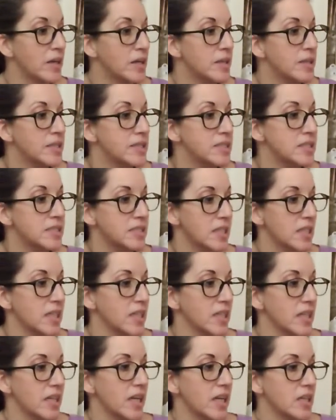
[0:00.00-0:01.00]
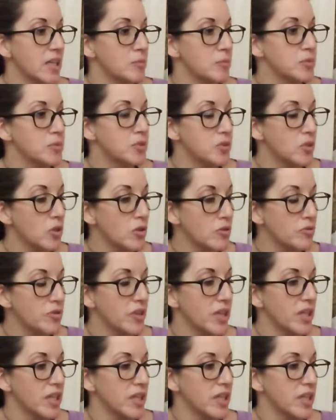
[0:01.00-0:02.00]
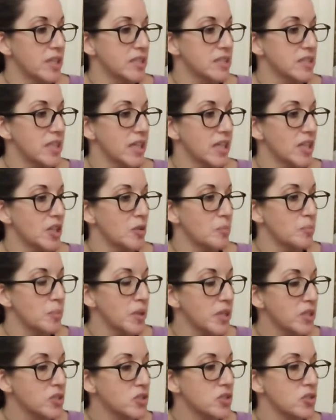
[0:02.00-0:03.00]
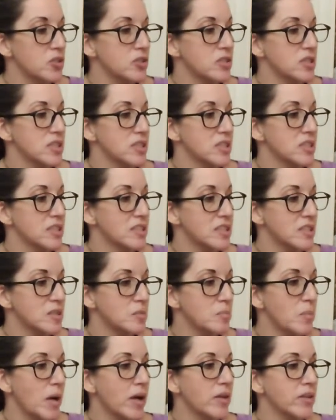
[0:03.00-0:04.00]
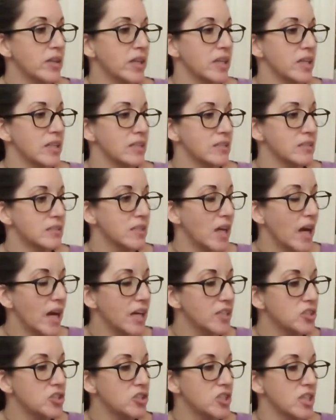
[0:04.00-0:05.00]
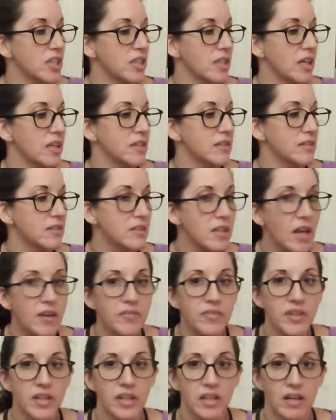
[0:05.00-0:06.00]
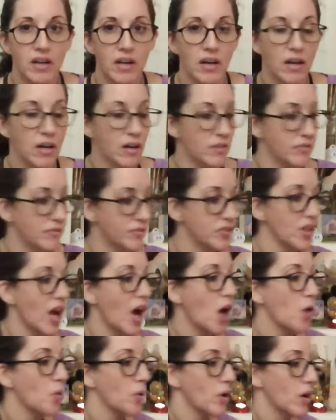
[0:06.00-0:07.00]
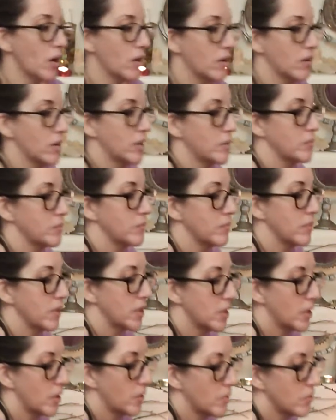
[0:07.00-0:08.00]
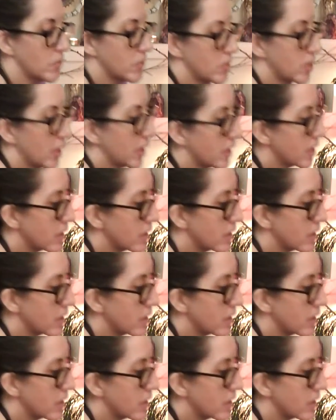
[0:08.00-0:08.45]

sitting and observing and taking pictures and smelling and touching and loving a flower. You know, like,